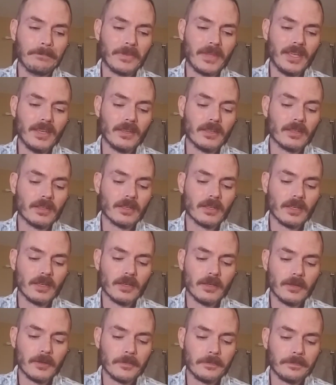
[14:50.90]
And
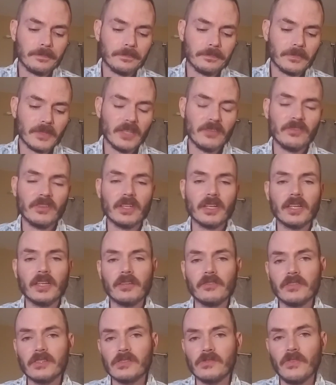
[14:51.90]
if any
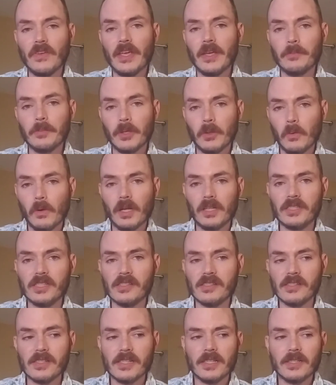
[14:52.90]
of his family
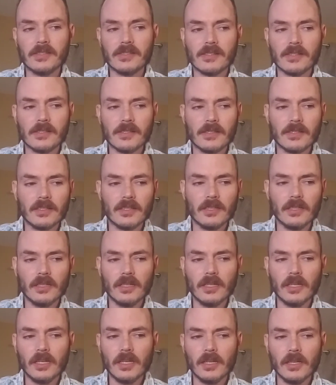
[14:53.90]
watches this,
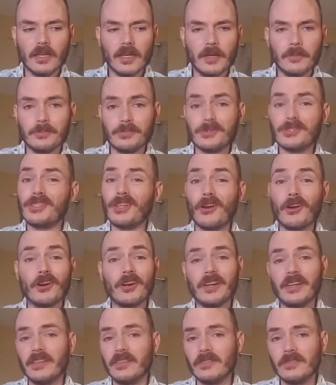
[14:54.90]
I'm
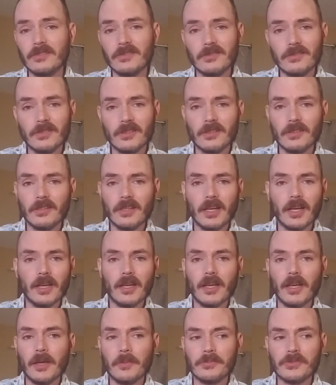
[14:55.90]
sorry.
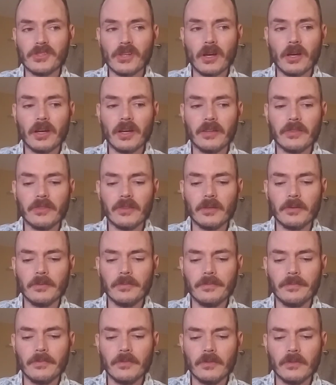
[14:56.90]
I'm sorry
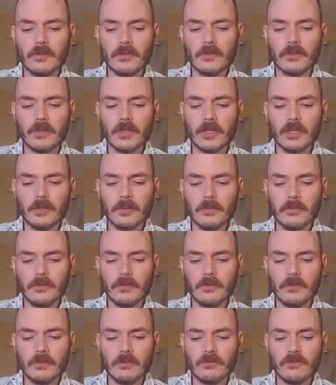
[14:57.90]
that
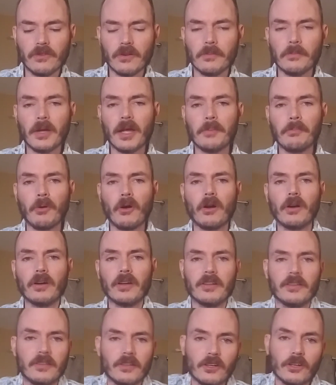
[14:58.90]
for my part
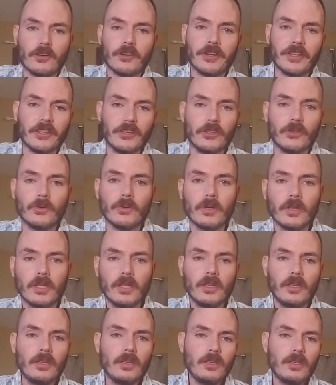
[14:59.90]
in hurting you.
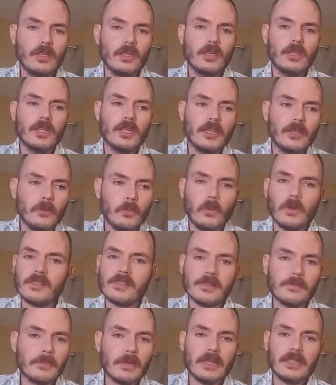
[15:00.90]
It
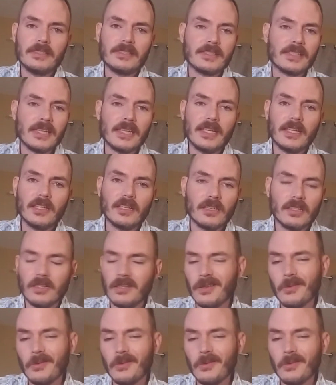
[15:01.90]
wasn't my intent, and